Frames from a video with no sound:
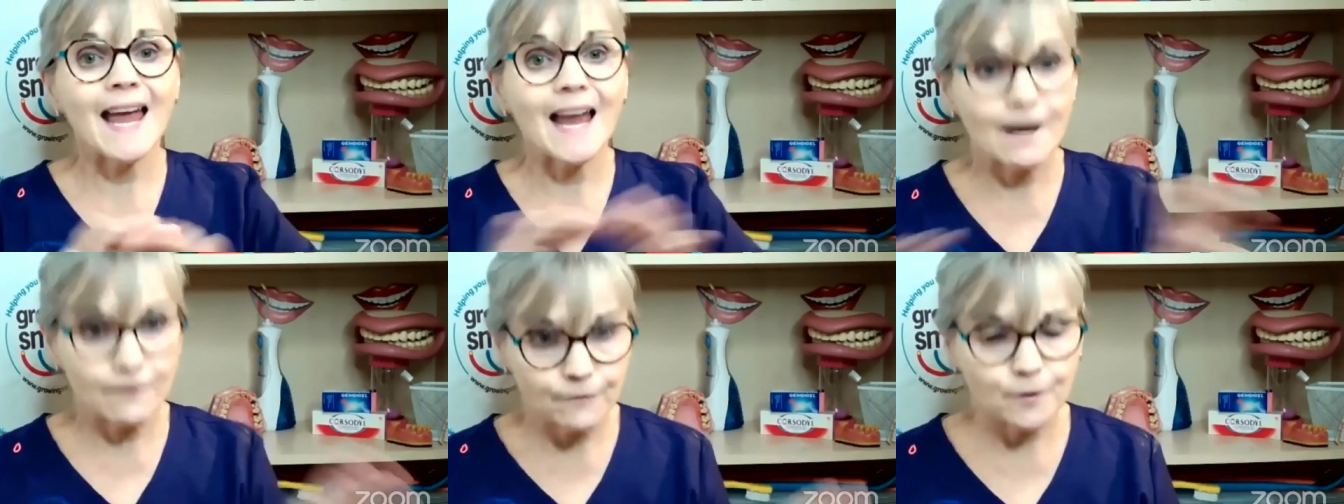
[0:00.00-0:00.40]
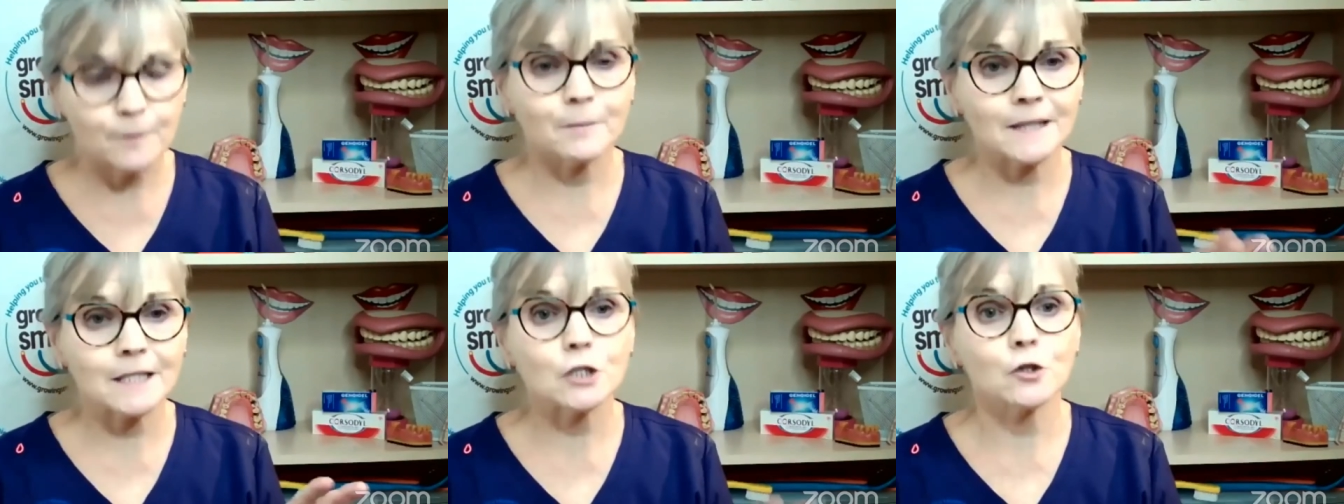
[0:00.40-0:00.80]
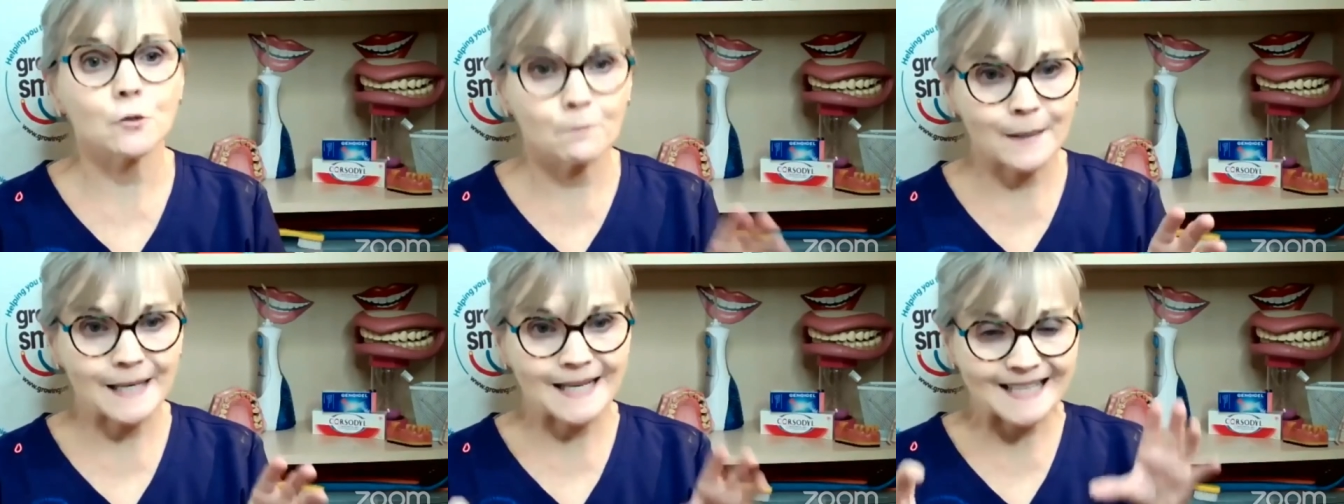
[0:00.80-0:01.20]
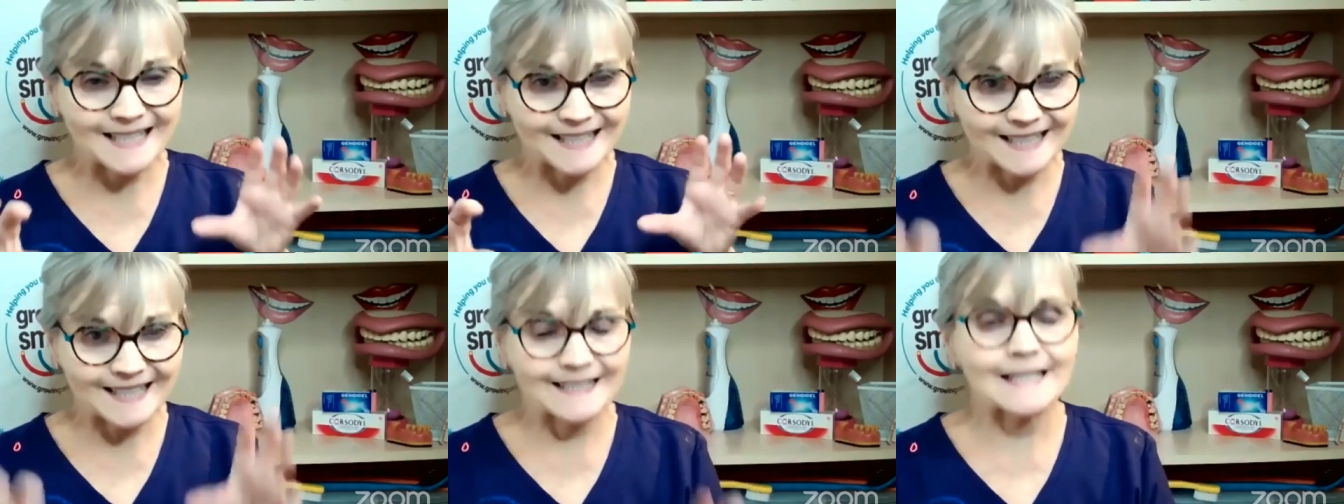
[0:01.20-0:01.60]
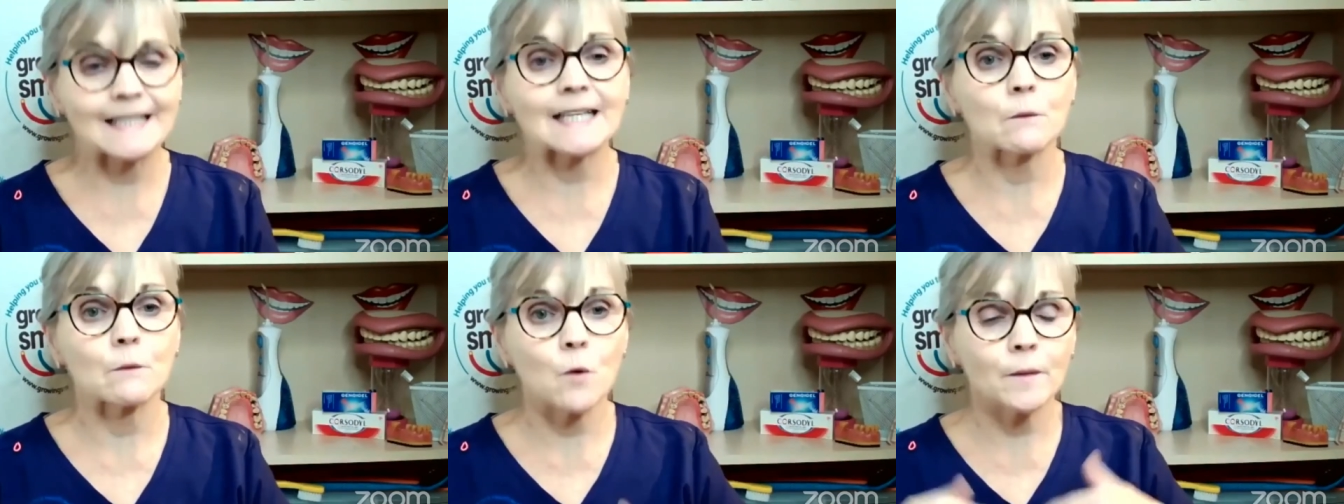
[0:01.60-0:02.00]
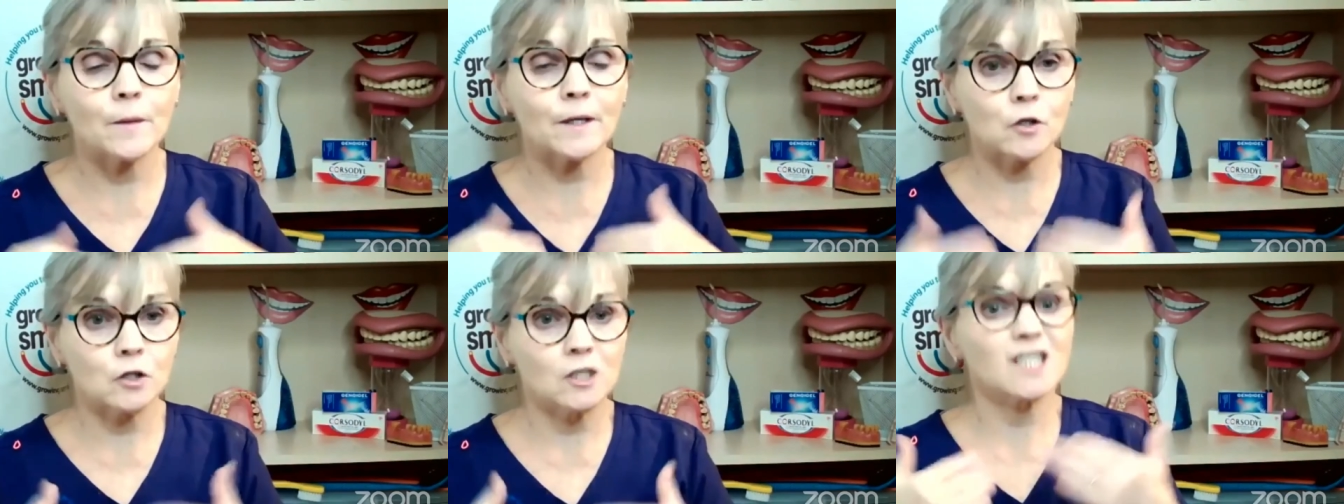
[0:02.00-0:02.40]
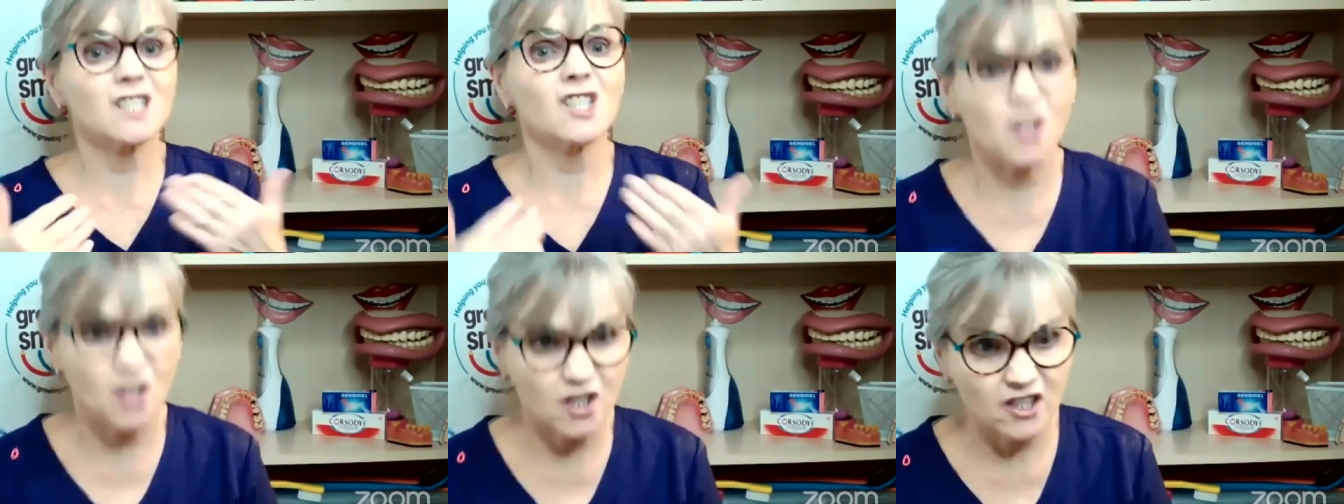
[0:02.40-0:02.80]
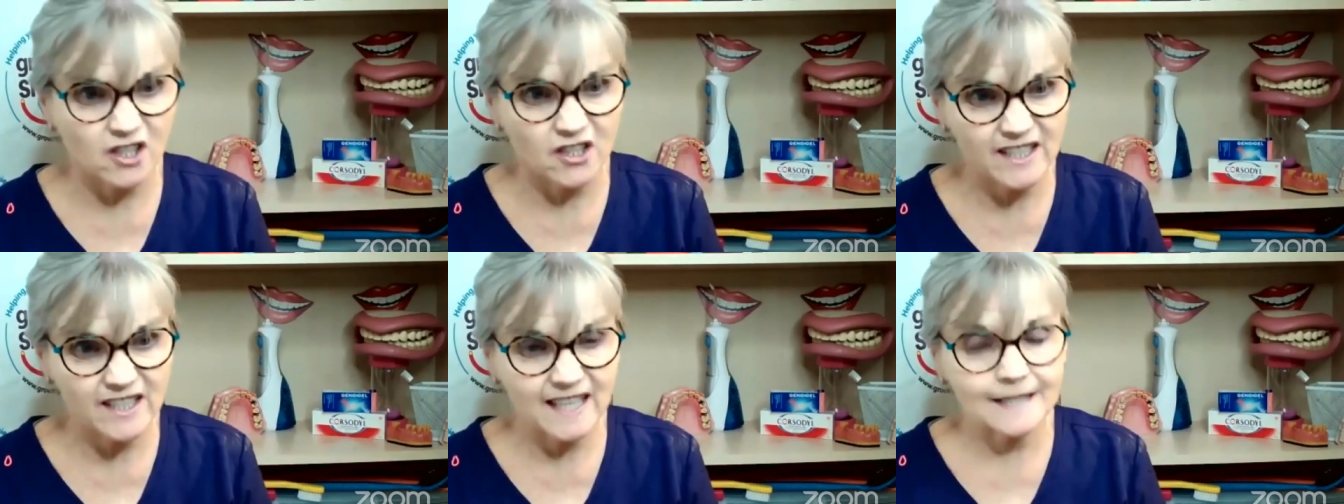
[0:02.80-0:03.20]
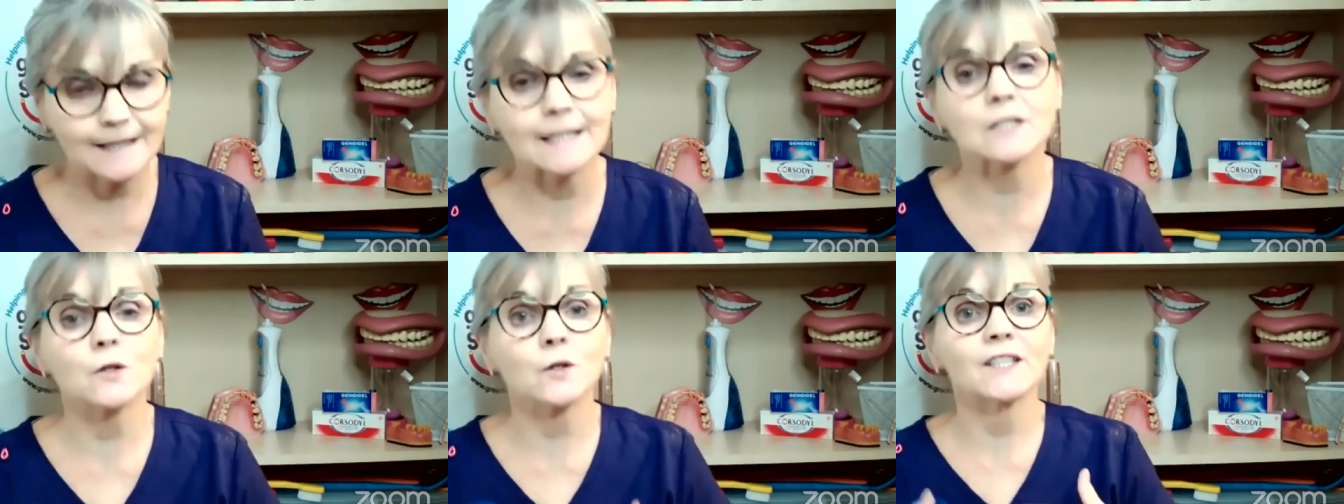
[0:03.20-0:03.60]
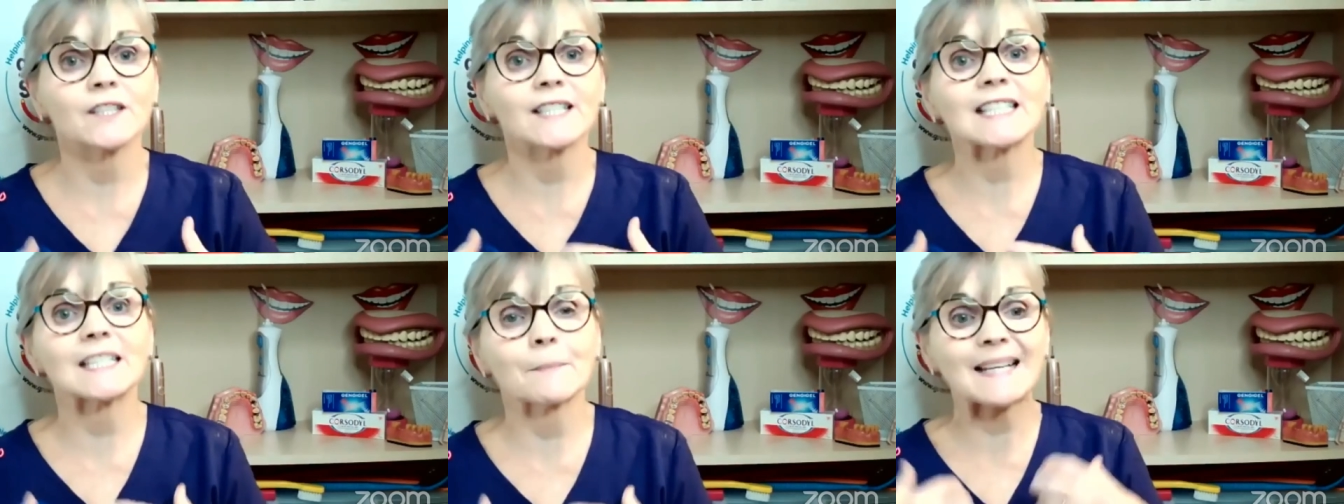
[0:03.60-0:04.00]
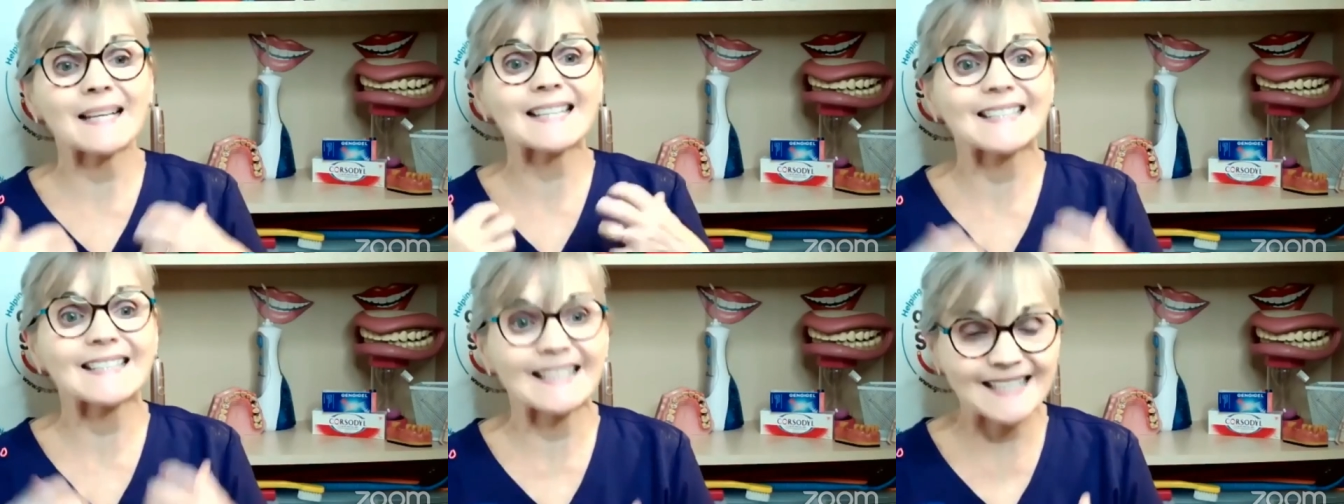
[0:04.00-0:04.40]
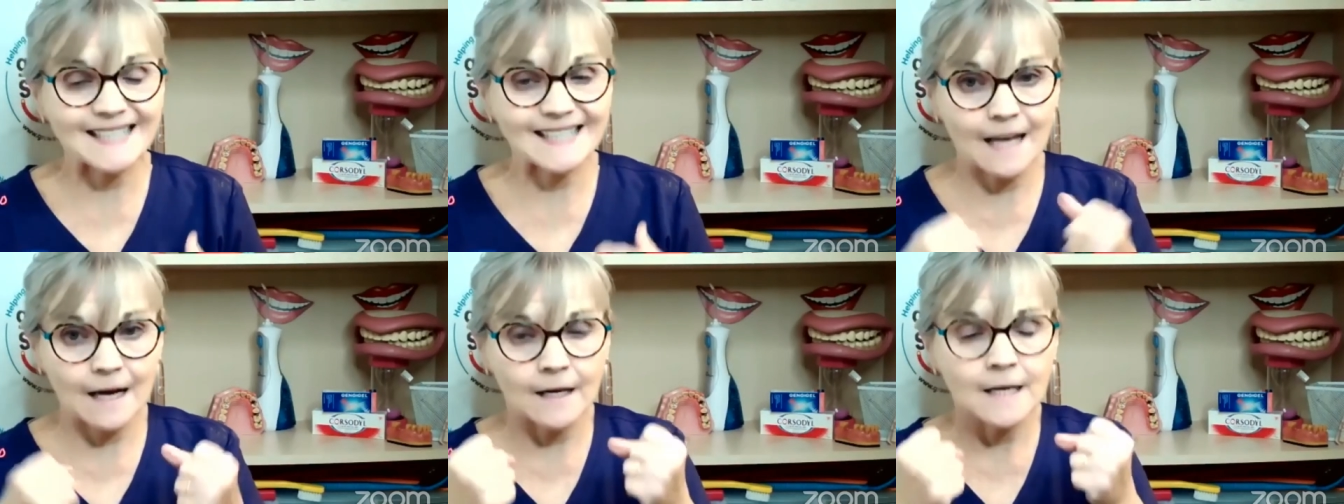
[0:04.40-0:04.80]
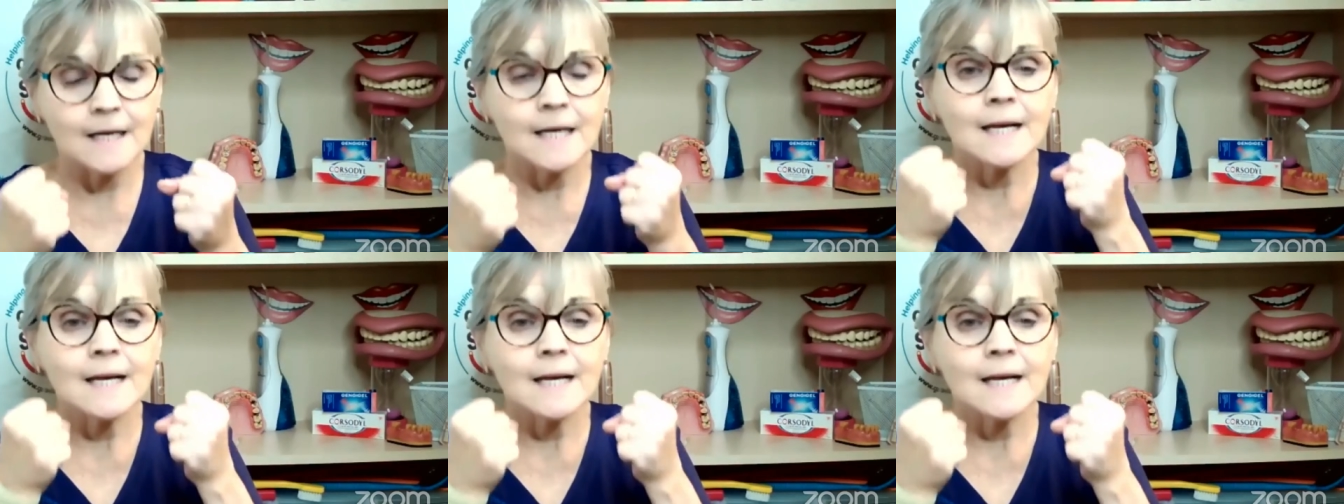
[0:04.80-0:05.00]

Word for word: Everybody should be cleaning and what we call circular technique. So you need to be cleaning that